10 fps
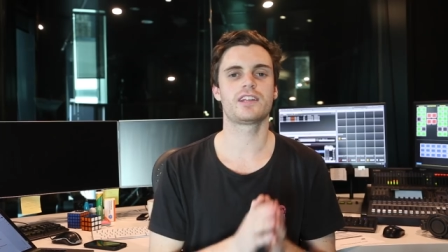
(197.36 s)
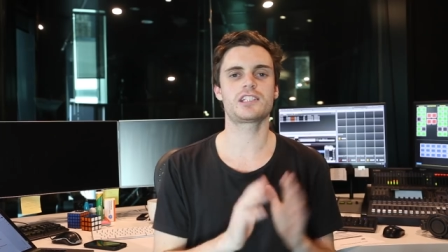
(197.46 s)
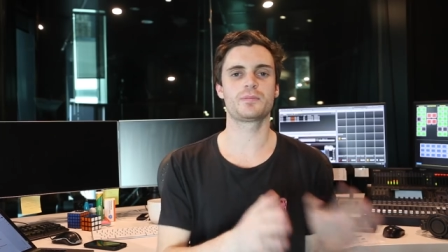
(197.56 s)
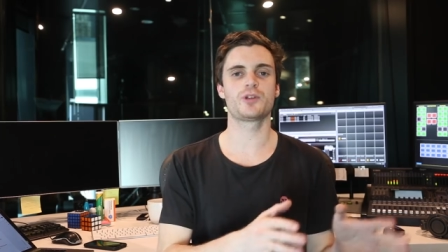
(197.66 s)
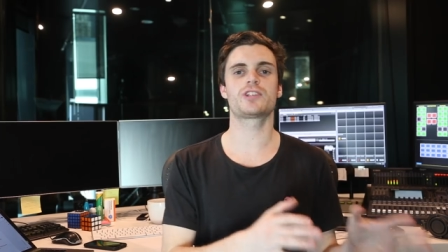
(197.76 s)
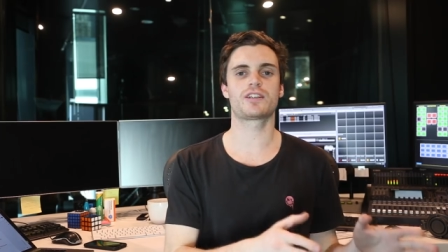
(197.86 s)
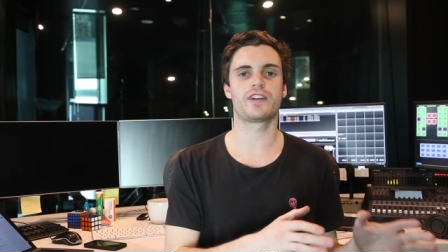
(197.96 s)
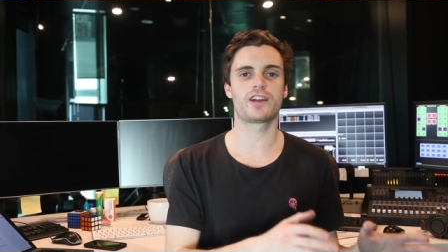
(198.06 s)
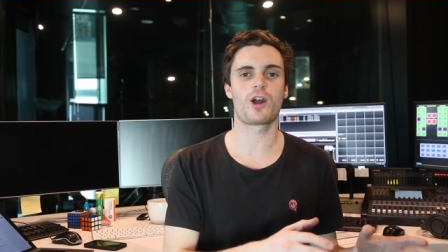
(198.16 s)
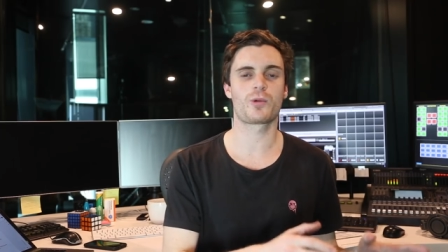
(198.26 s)
This music
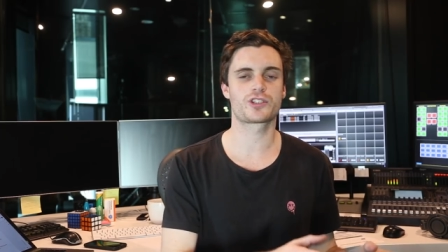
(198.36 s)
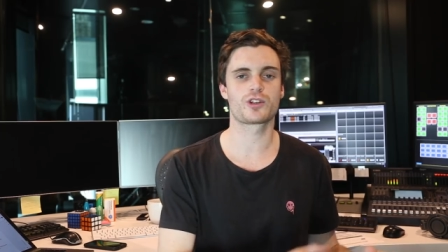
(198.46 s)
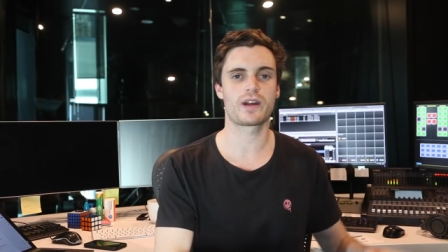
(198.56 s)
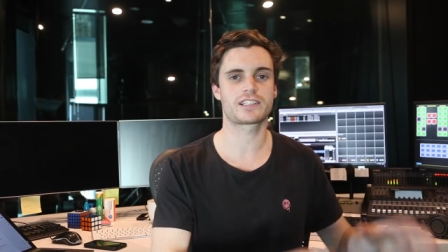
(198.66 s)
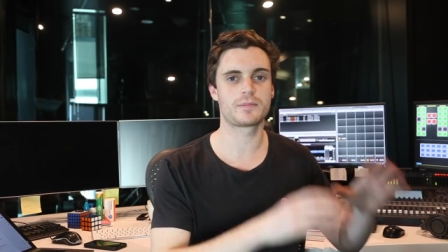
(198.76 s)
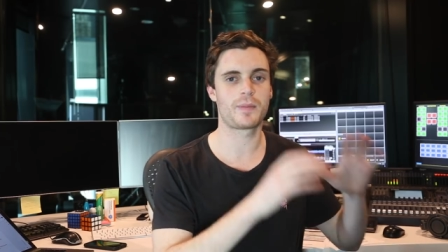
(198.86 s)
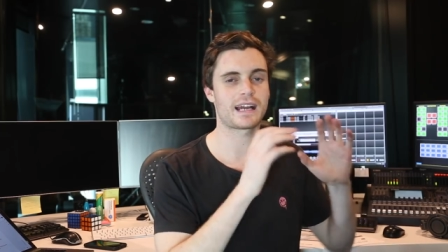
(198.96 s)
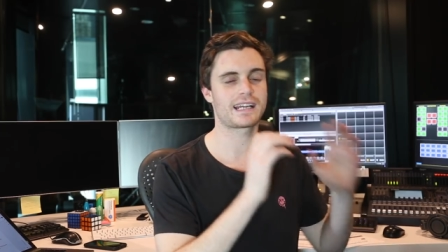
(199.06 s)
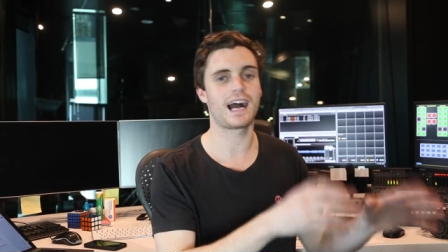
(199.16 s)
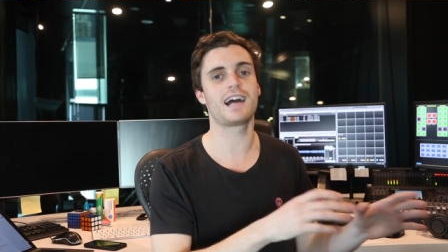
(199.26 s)
video was directed
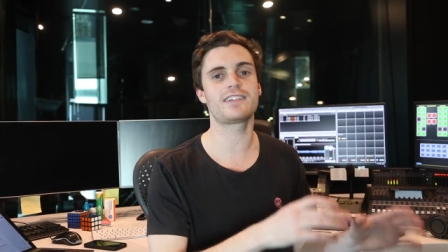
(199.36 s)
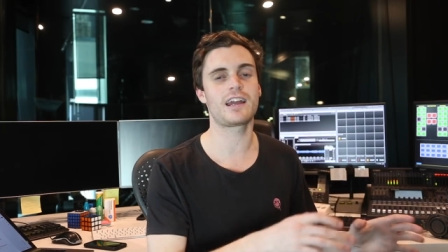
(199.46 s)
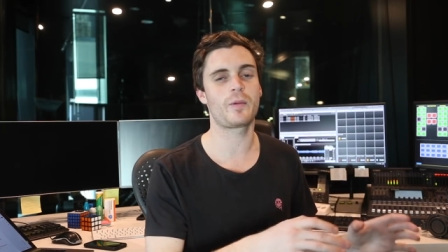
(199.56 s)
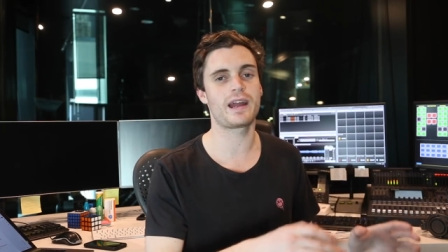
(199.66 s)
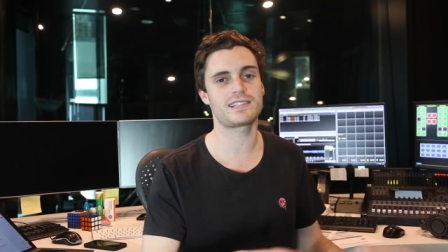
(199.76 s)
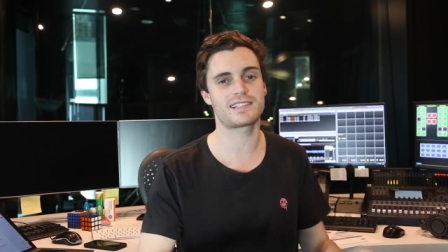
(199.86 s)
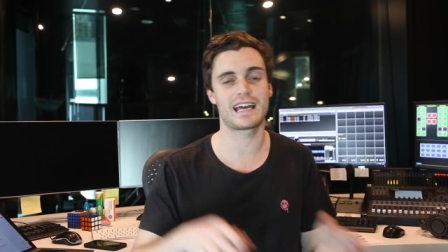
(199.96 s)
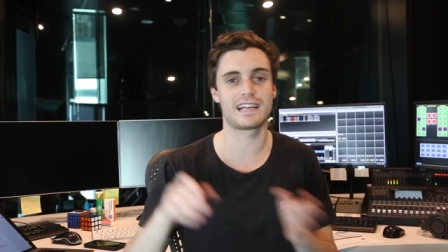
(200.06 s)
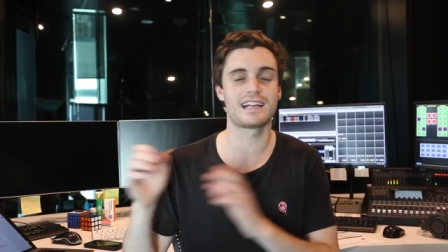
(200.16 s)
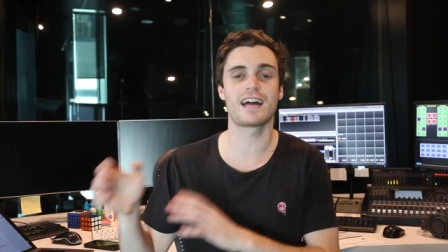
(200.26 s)
by Kanye West
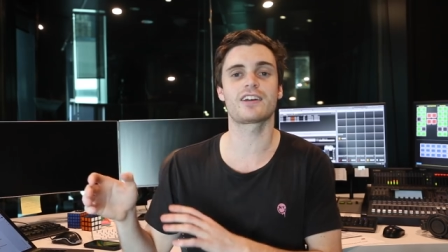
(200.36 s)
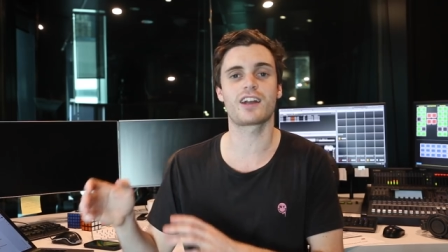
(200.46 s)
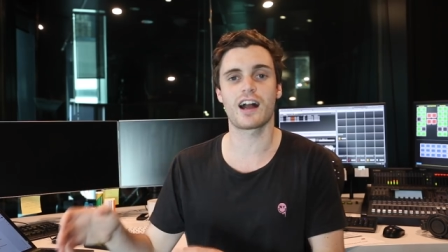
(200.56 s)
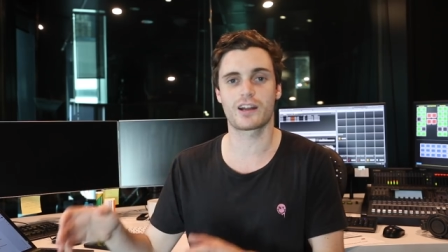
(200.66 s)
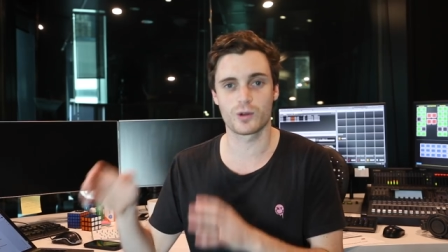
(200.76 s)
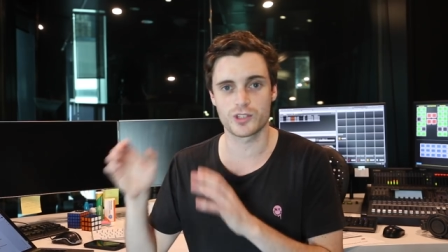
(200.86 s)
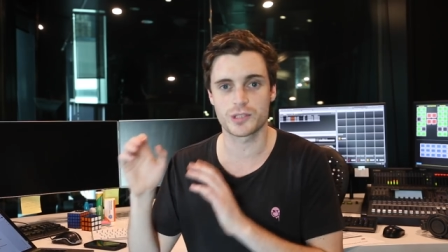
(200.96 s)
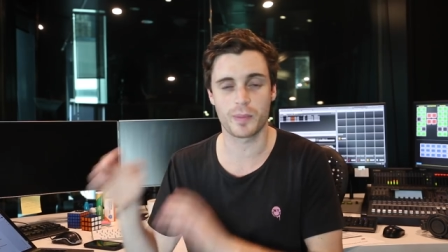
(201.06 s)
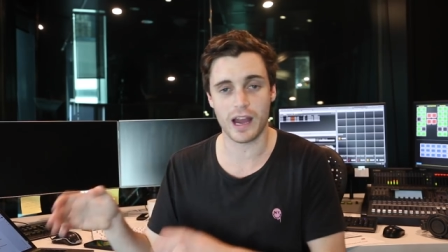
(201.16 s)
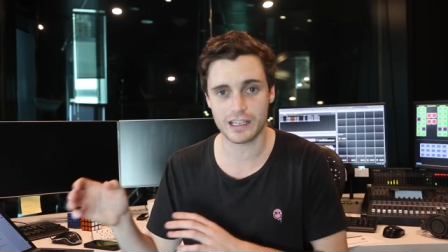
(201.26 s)
and another guy called
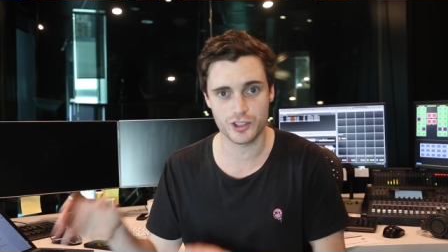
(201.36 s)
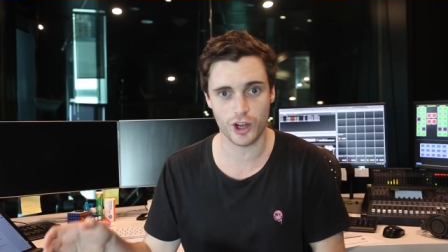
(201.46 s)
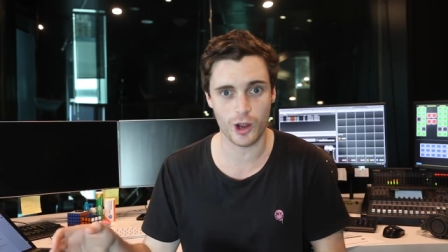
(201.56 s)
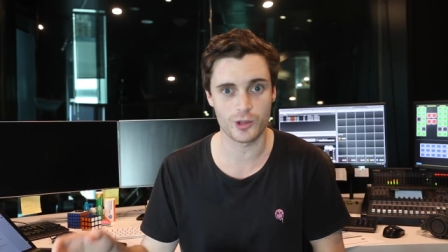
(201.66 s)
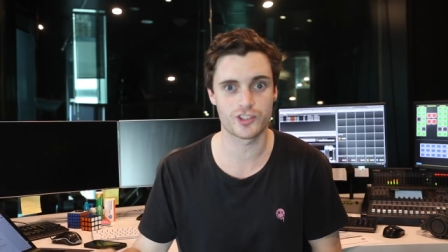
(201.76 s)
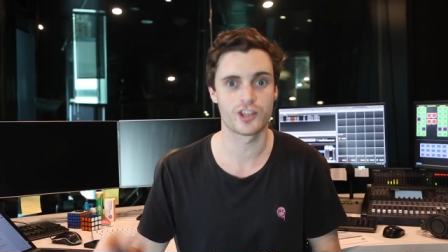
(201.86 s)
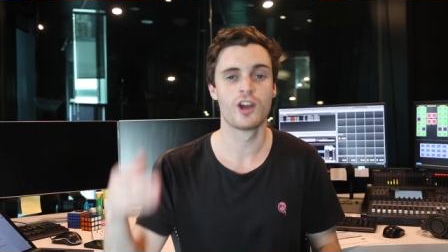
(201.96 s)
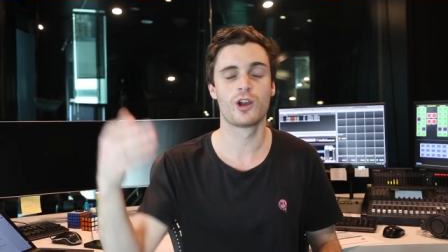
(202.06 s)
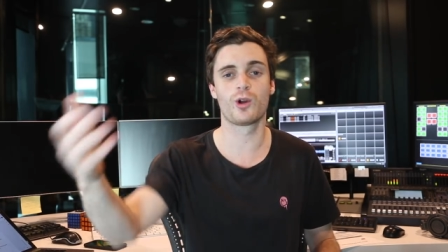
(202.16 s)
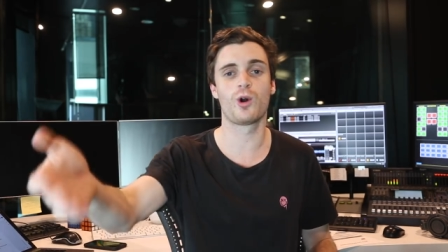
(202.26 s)
Spike Jones,
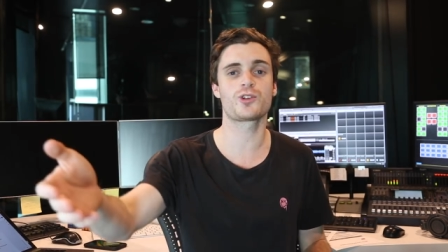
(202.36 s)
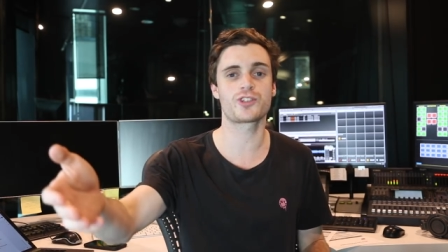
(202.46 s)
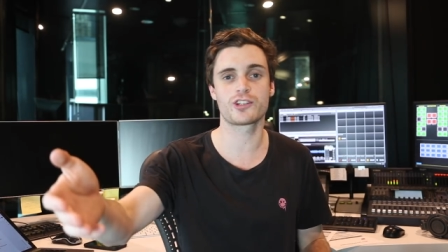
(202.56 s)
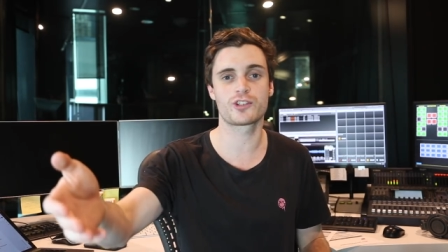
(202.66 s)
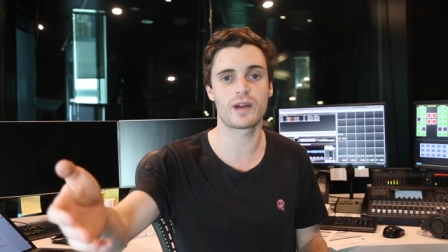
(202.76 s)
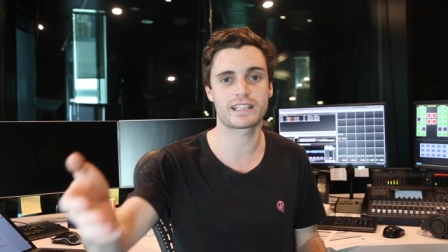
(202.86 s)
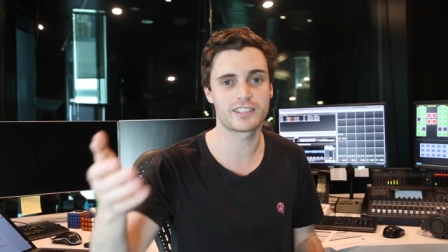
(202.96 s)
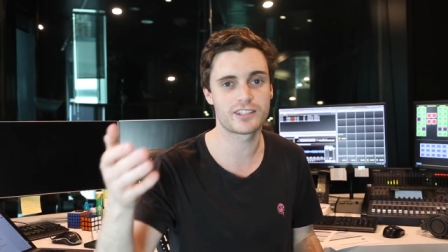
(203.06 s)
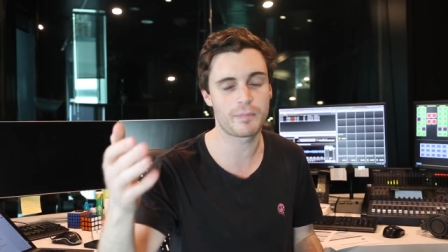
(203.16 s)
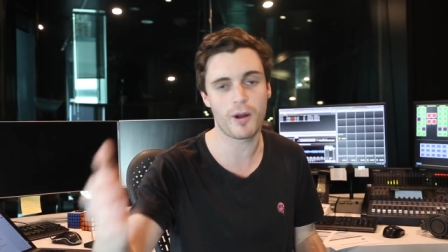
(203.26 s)
who also
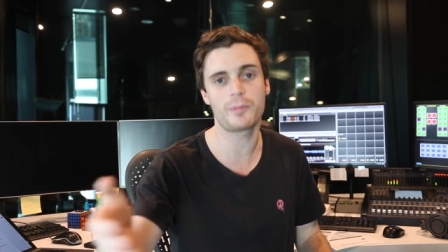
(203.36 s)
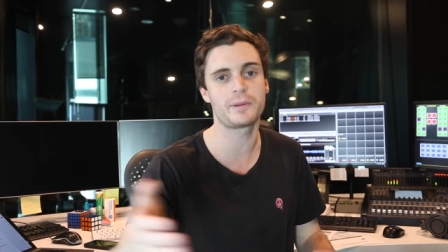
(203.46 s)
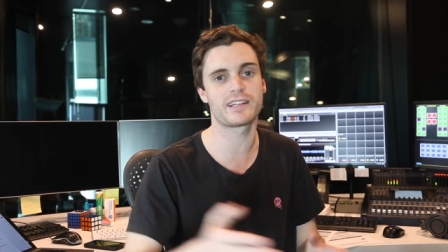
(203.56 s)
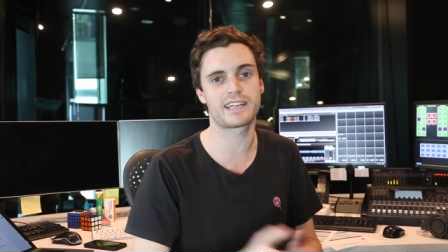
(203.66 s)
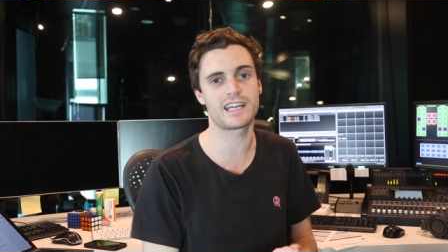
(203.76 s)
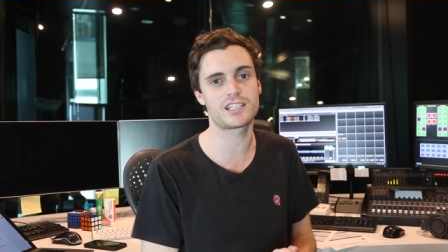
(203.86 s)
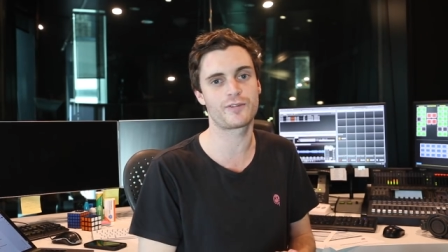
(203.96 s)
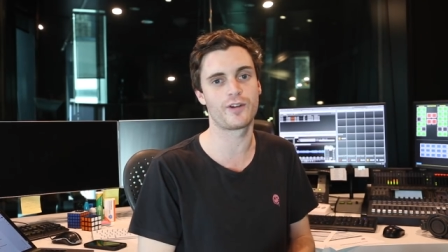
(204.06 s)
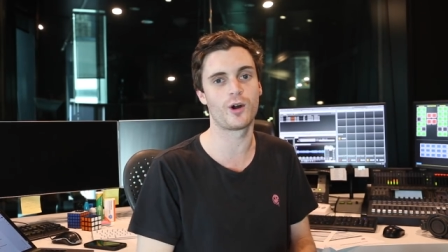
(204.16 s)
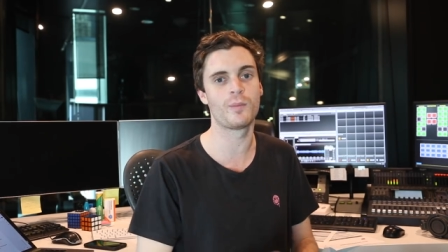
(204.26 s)
directed the popular kids
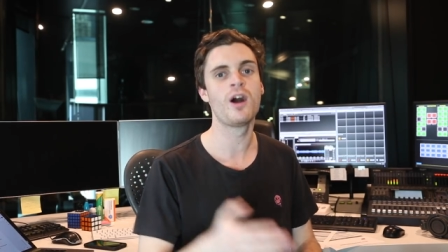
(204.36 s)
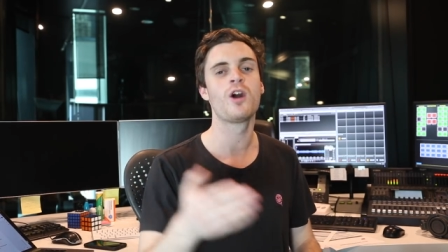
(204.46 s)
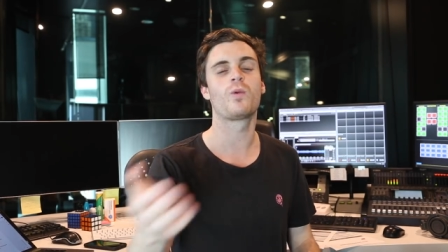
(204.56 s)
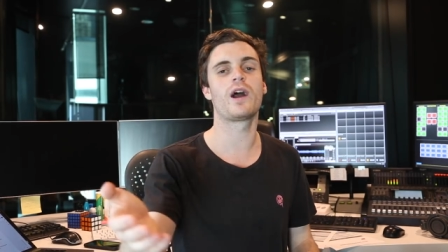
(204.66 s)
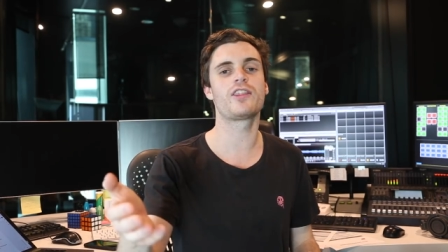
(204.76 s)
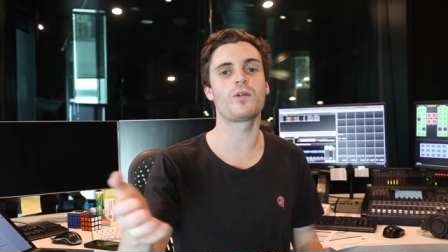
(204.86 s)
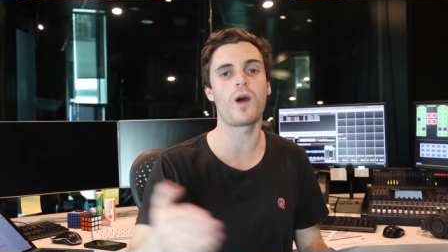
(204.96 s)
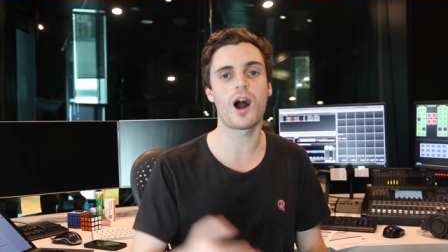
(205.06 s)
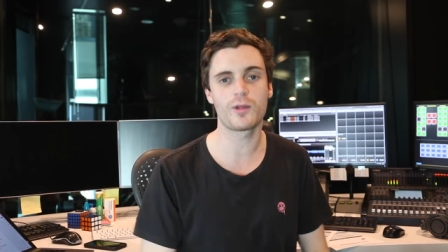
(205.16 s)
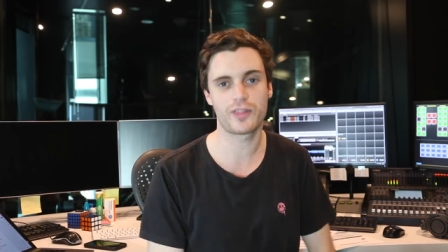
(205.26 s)
film, Where the
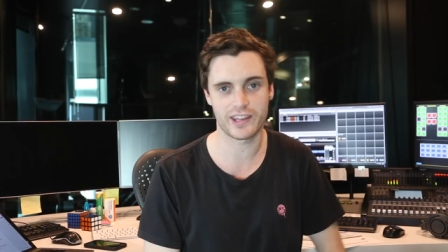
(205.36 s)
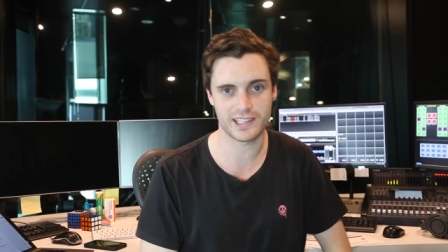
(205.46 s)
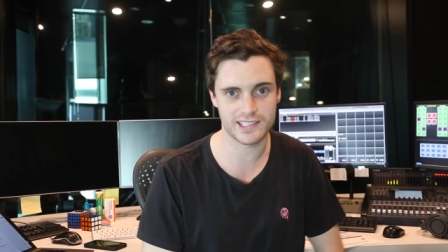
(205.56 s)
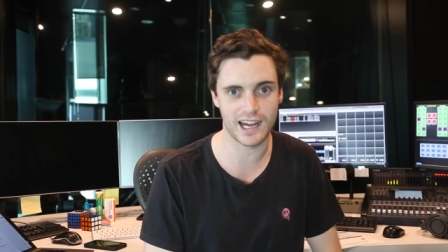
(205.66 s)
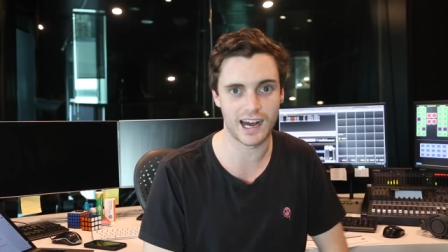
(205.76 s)
Wild Things